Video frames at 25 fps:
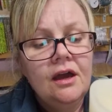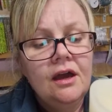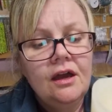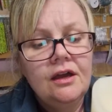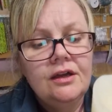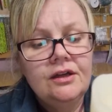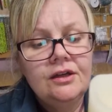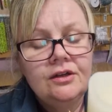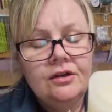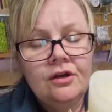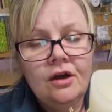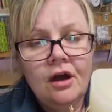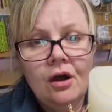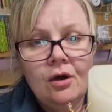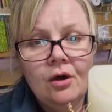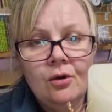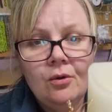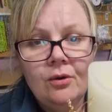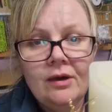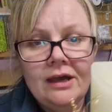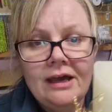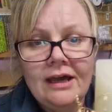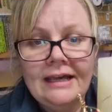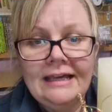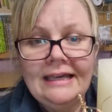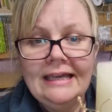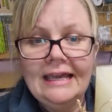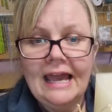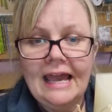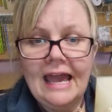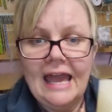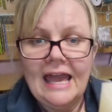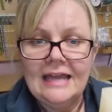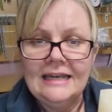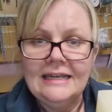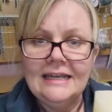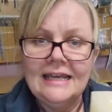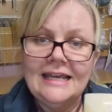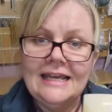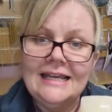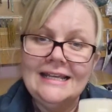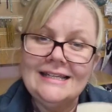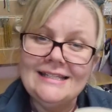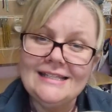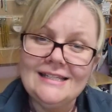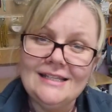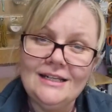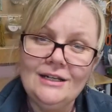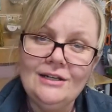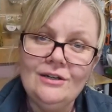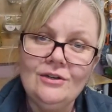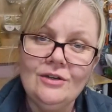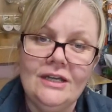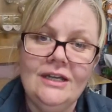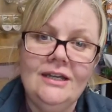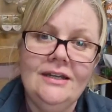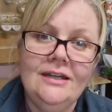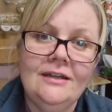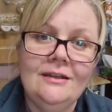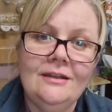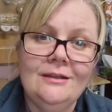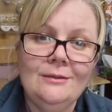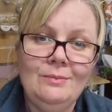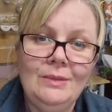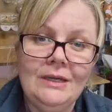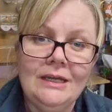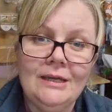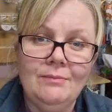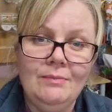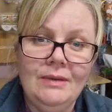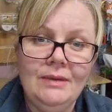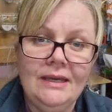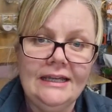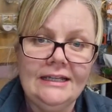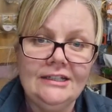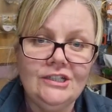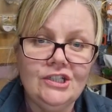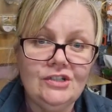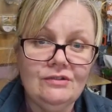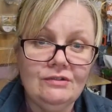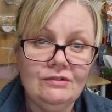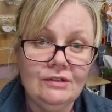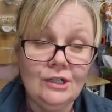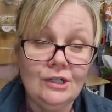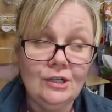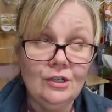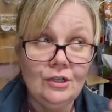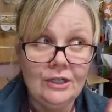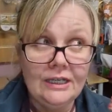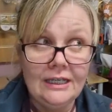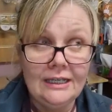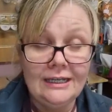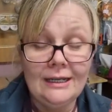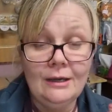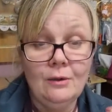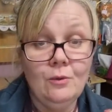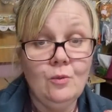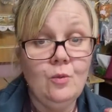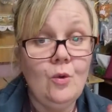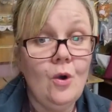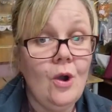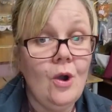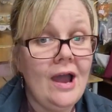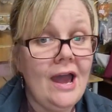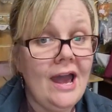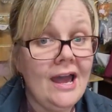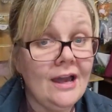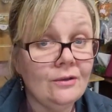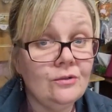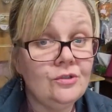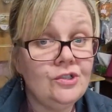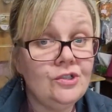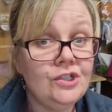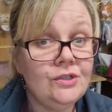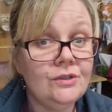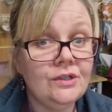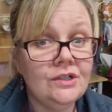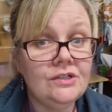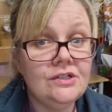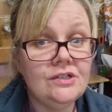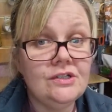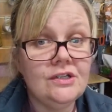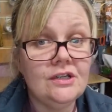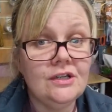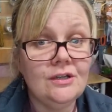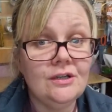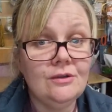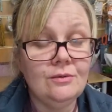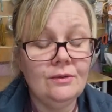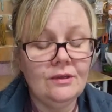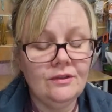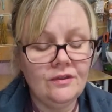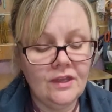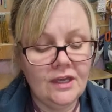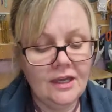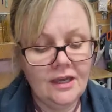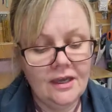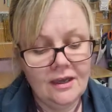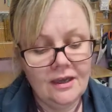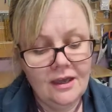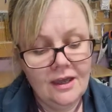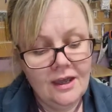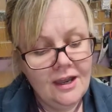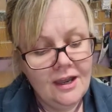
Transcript: you know, again, it's looking at the bigger picture and looking at what else you could do with it.